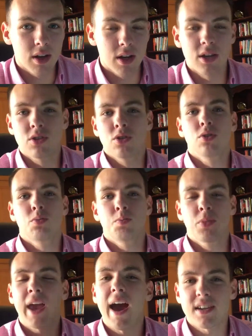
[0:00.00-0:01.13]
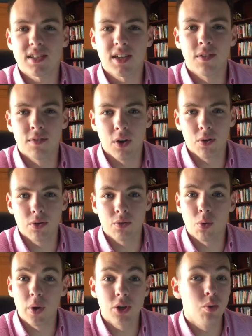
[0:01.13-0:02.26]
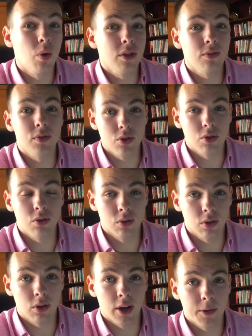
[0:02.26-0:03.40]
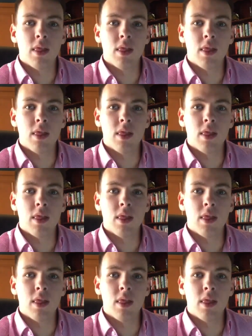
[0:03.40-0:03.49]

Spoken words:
is you casting a vote for what you want the future to look like.